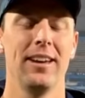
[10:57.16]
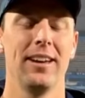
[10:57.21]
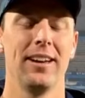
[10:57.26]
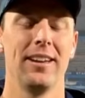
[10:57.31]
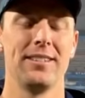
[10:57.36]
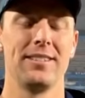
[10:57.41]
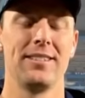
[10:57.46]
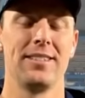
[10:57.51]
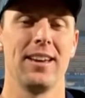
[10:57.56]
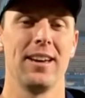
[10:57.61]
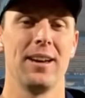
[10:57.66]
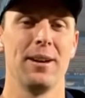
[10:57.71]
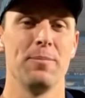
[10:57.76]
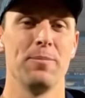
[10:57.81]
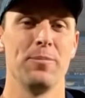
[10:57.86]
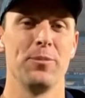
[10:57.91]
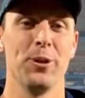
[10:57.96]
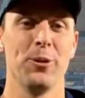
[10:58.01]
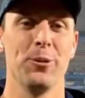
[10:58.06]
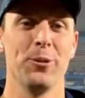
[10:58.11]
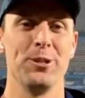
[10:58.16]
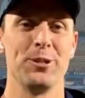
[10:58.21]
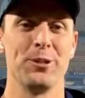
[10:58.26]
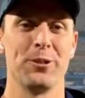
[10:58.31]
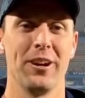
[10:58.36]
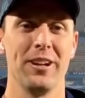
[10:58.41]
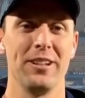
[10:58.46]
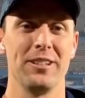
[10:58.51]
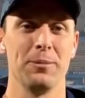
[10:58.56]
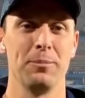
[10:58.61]
Yeah, it's
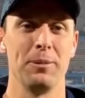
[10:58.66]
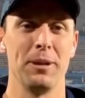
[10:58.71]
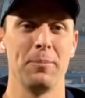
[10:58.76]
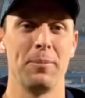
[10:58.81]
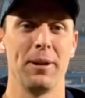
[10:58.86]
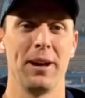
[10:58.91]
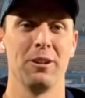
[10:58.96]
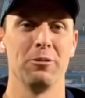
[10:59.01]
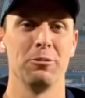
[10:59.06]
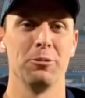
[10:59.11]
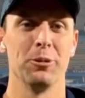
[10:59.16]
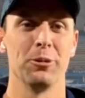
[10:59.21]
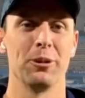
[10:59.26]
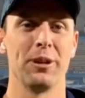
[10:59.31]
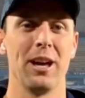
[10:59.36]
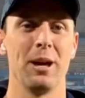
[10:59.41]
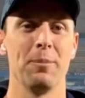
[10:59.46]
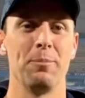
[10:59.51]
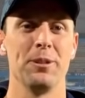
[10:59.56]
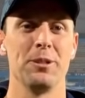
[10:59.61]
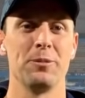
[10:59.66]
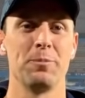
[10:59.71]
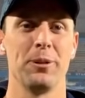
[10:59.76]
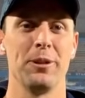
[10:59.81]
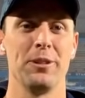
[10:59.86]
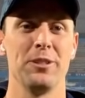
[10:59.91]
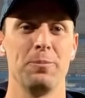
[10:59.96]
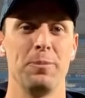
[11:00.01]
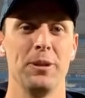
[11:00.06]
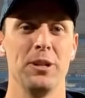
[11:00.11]
always great to be a part of World Cup. It's
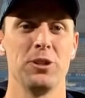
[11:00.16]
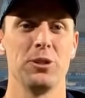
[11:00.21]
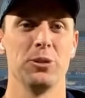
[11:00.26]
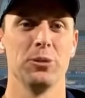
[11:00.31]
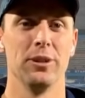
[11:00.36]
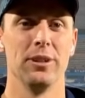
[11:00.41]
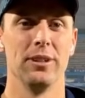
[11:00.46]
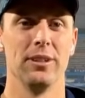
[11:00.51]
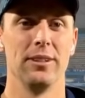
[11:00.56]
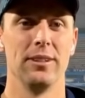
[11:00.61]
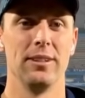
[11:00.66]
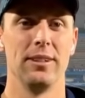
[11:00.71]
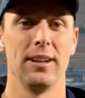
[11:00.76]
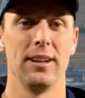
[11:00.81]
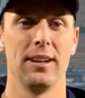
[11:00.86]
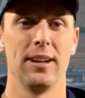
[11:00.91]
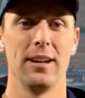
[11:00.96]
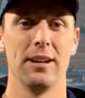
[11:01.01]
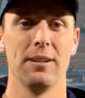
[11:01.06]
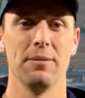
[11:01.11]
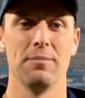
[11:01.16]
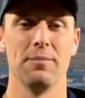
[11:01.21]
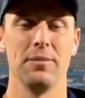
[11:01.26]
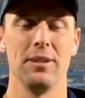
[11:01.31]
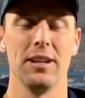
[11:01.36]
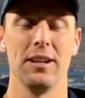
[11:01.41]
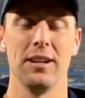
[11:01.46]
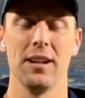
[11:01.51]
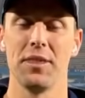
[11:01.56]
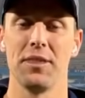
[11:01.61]
pretty special, and
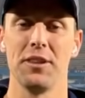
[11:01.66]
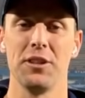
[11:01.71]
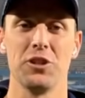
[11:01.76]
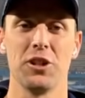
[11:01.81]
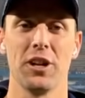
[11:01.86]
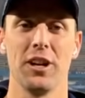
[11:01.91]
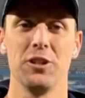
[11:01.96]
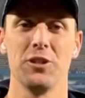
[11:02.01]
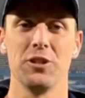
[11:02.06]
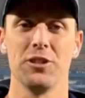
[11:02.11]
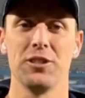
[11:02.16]
yeah, nothing